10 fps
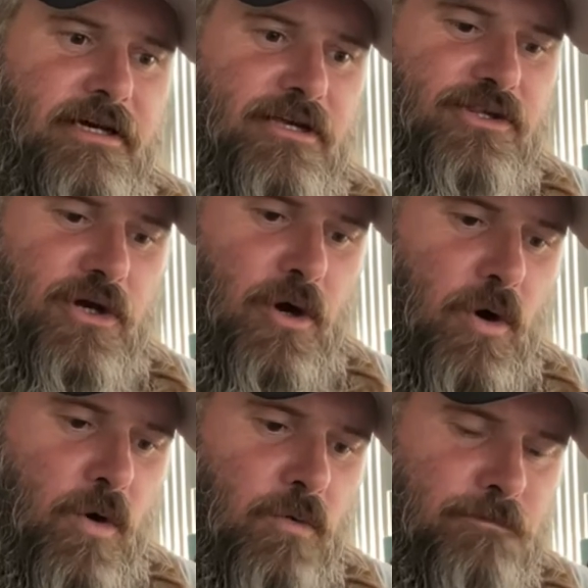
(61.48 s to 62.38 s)

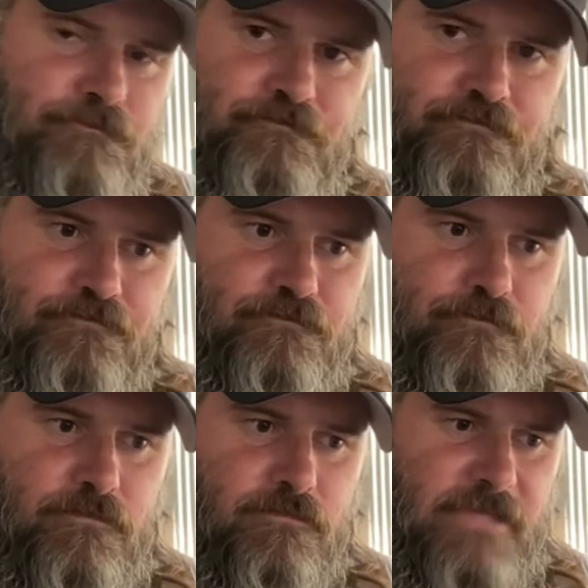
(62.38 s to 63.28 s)
So
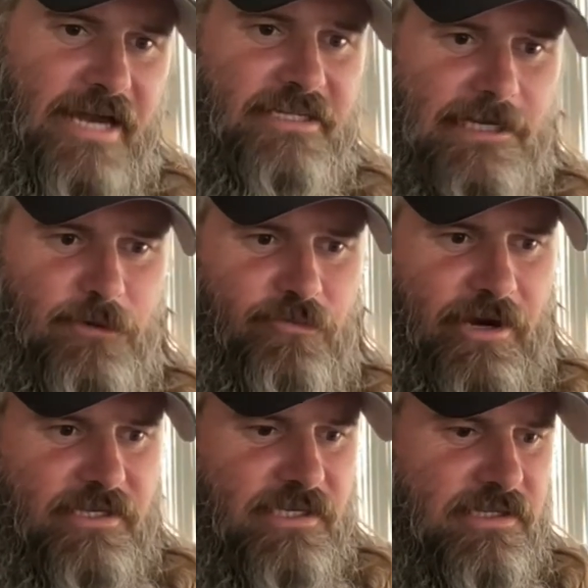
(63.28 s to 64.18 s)
not a terrible
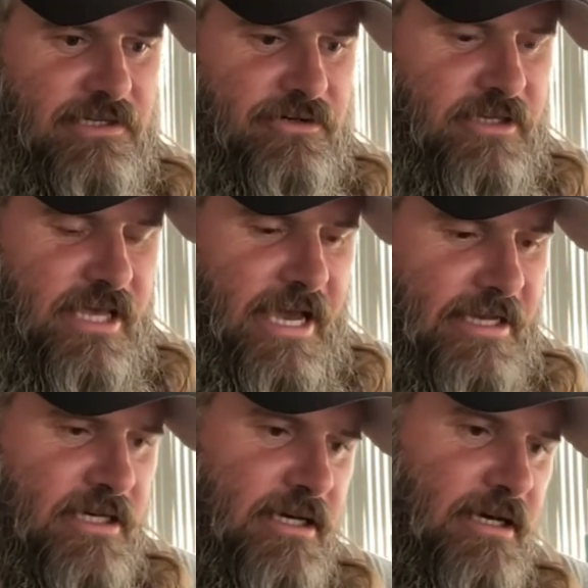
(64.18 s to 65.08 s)
price considering
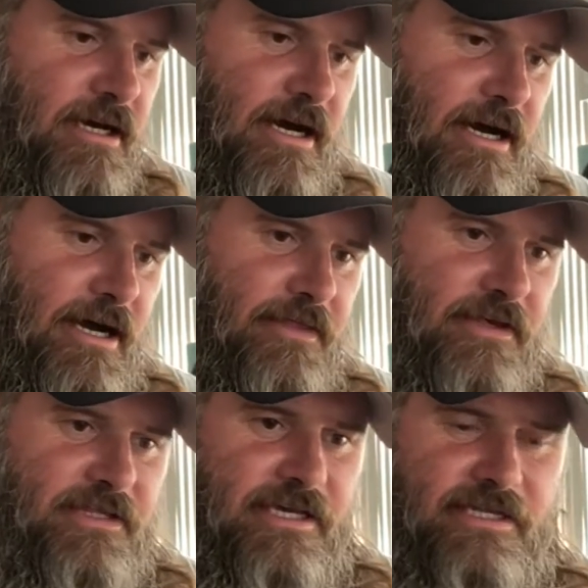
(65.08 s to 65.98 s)
that
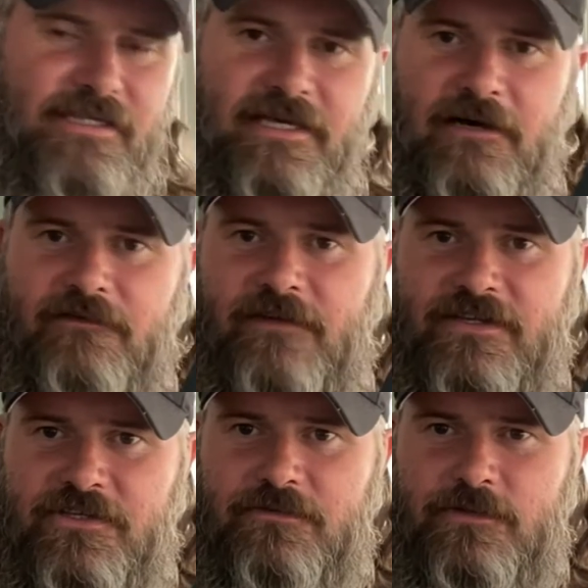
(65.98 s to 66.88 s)
this thing itself, I
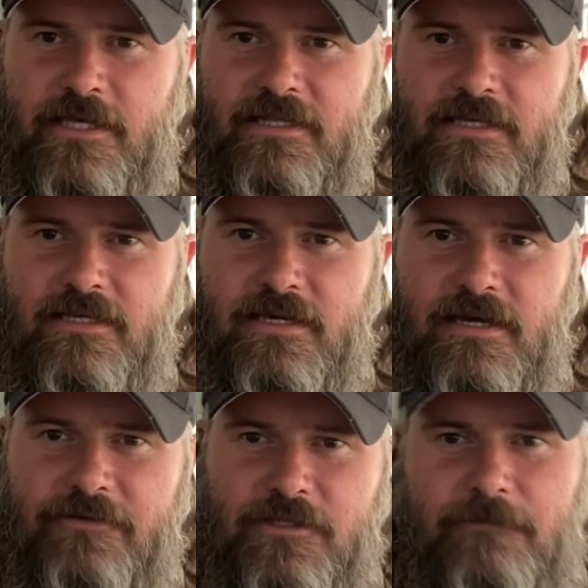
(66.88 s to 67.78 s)
just was at the
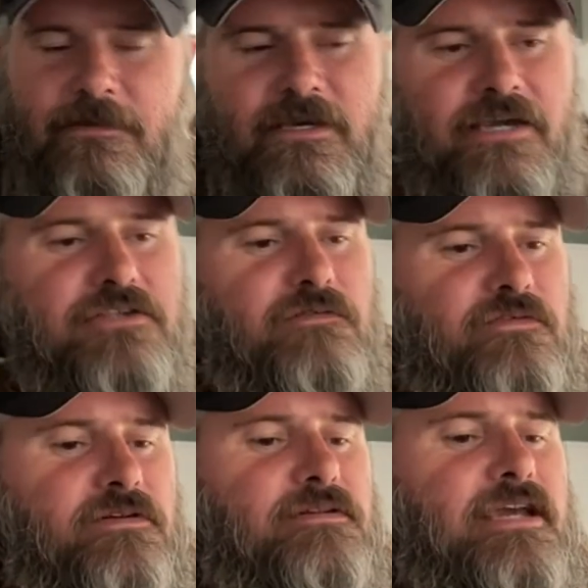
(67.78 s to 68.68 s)
I was at the PX
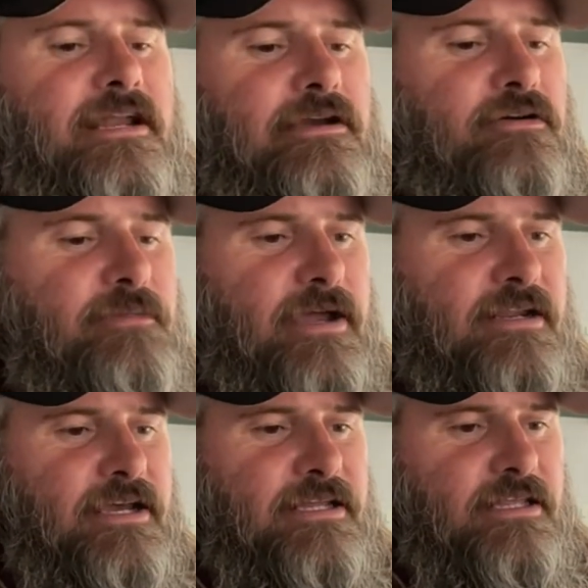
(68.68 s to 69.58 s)
over on Kaneohe Bay
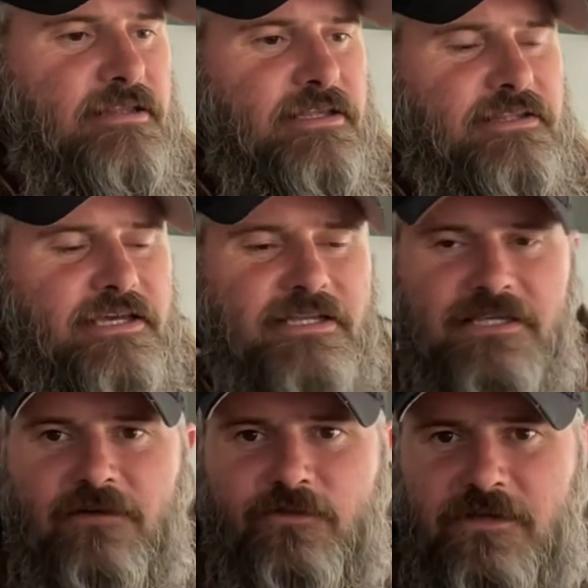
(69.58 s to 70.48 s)
today, and this thing
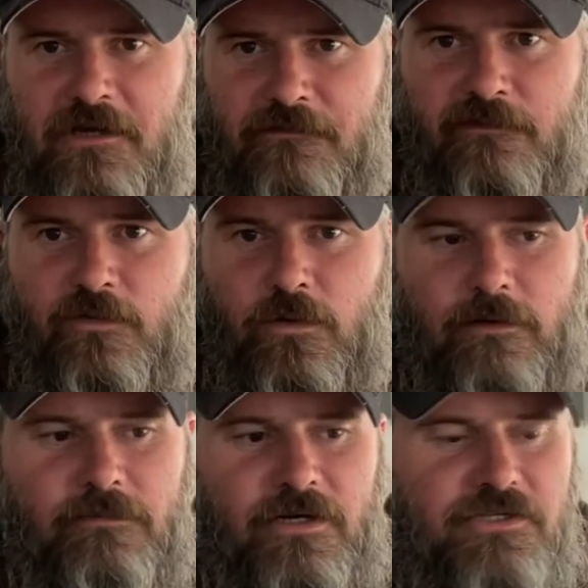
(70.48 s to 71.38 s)
itself was going for
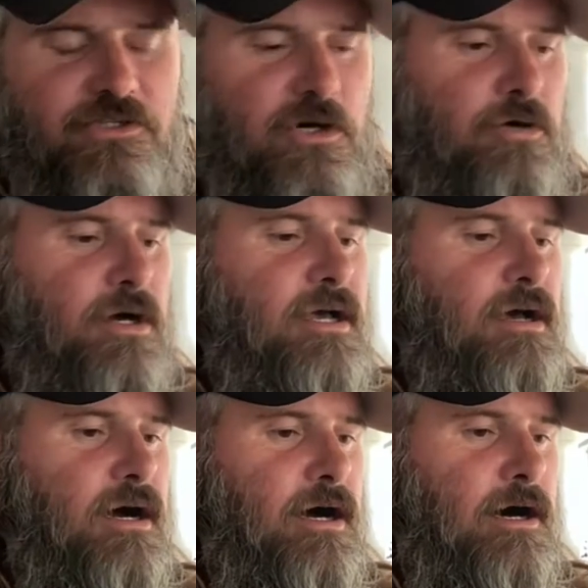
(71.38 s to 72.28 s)
$400. So
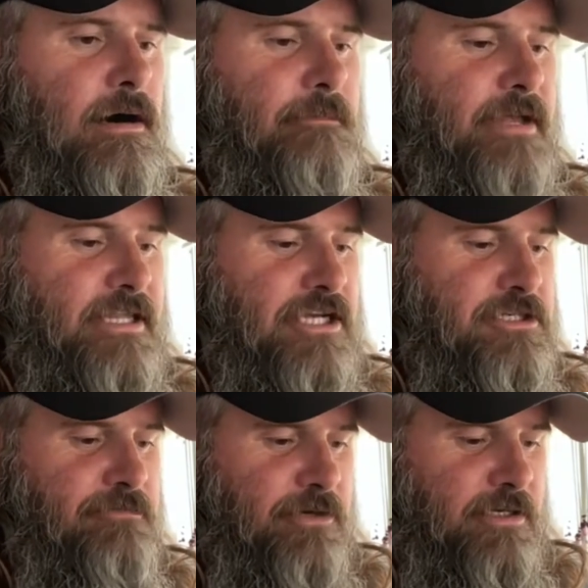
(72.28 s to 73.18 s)
that's
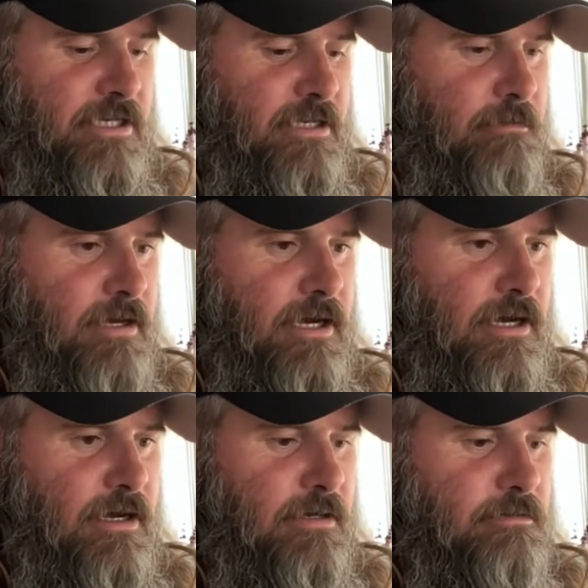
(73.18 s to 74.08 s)
actually pretty
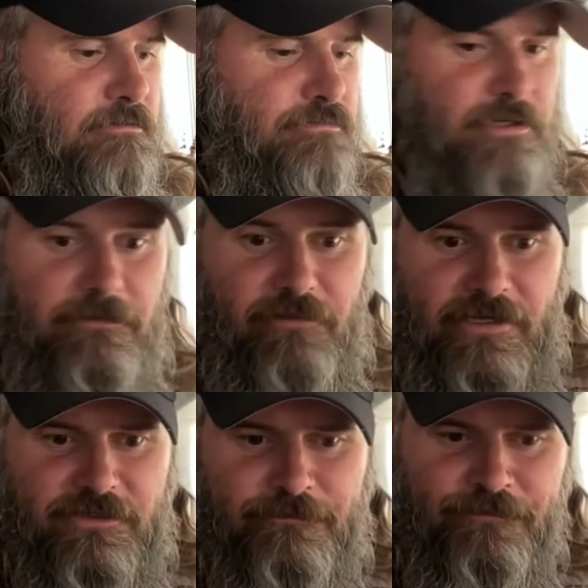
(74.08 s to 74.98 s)
good
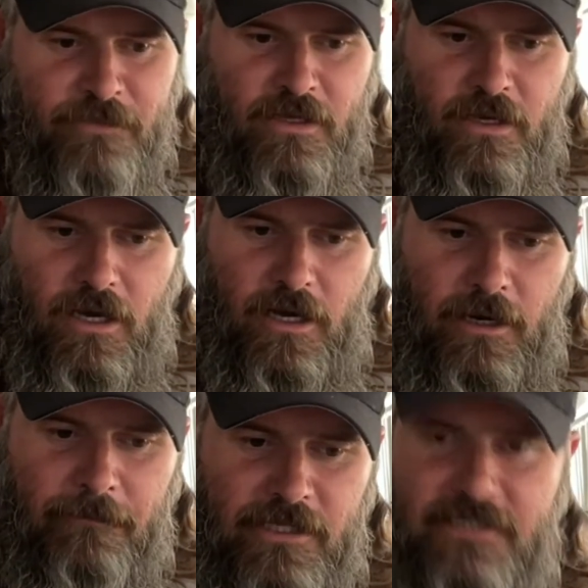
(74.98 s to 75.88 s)
price.
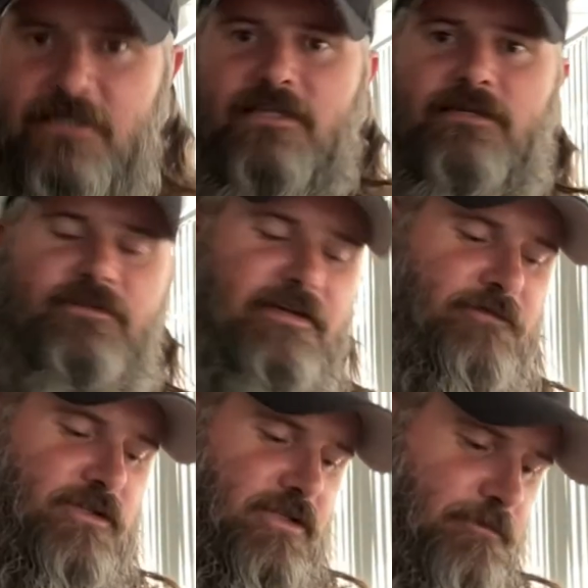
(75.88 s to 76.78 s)
But let's look at some of the differences.